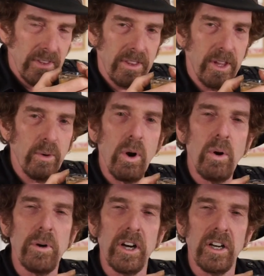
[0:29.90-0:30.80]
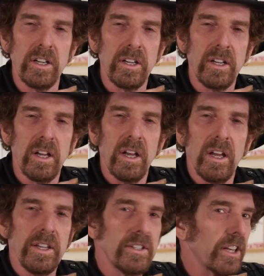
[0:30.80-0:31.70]
The aroma.
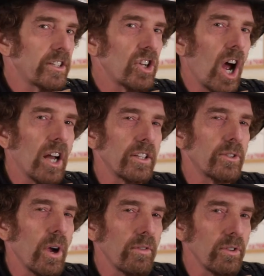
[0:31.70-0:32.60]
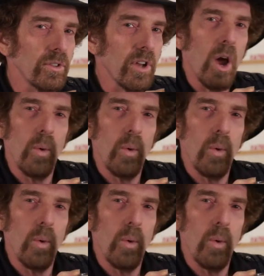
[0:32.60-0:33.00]
It's like chocolate truffles.